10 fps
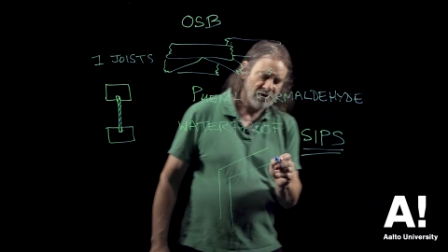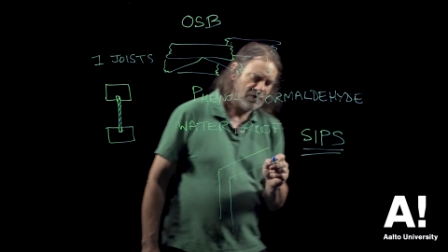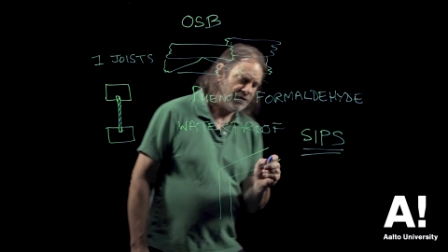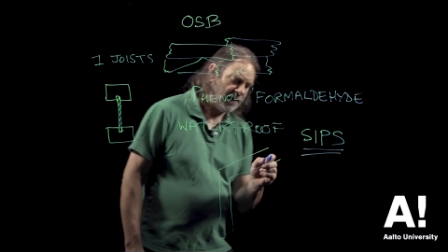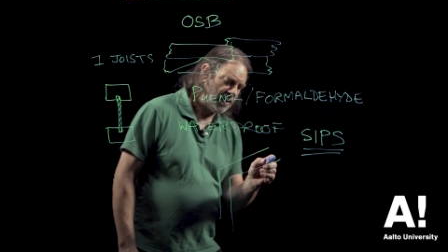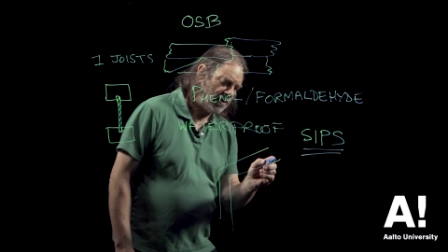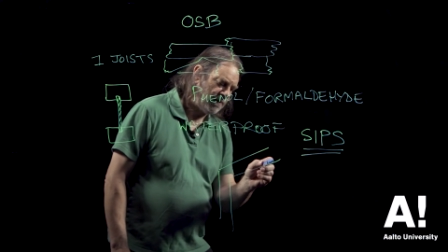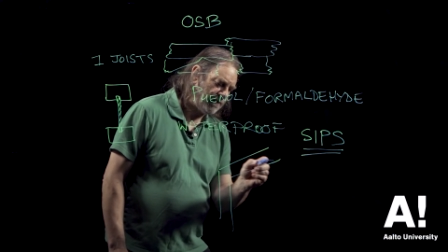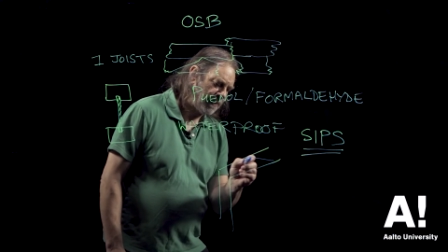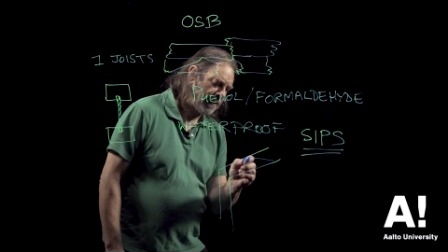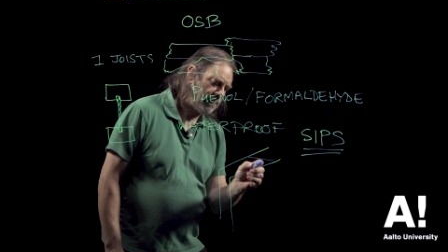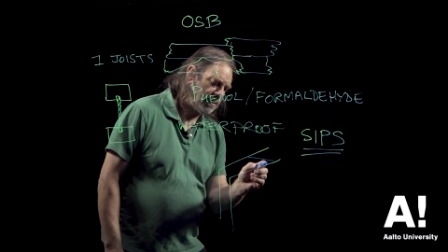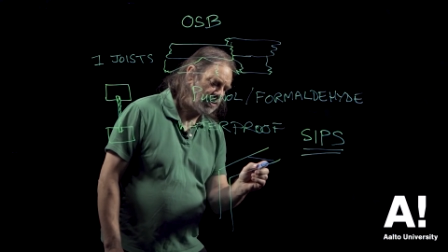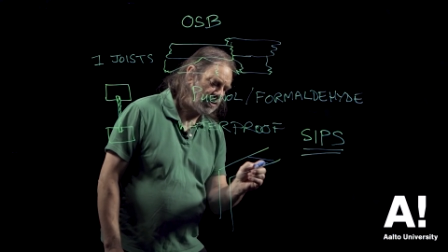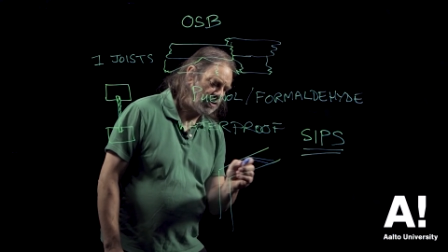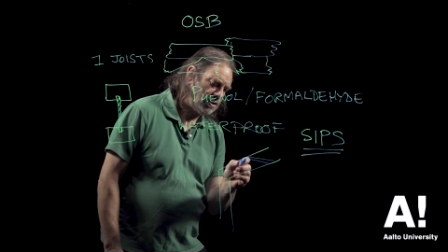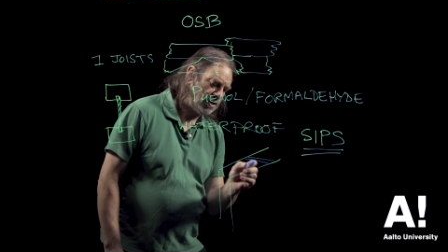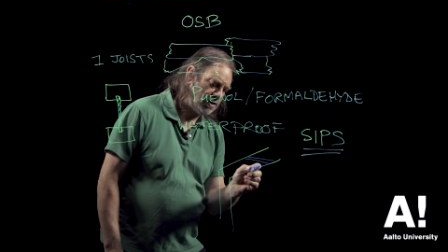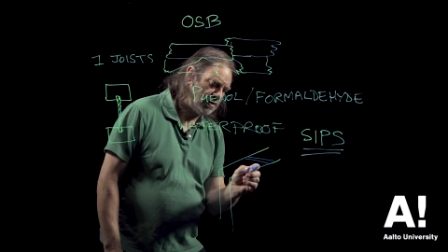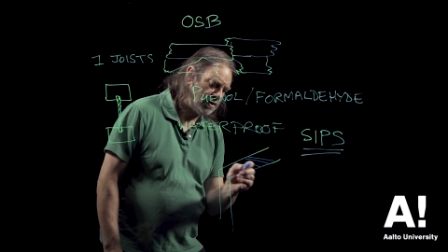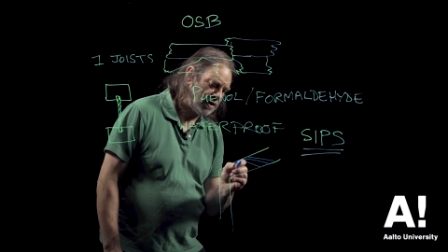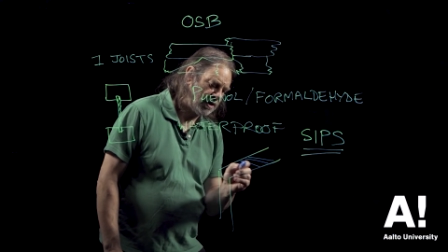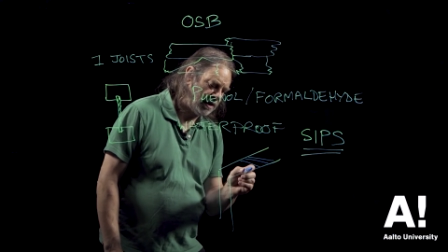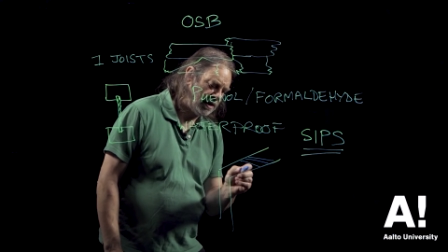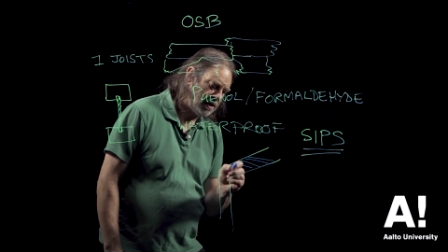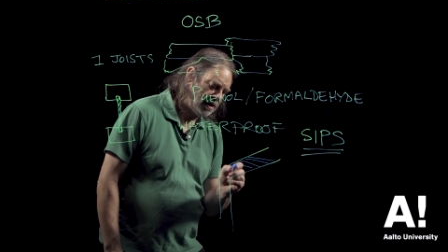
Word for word: foam, which is usually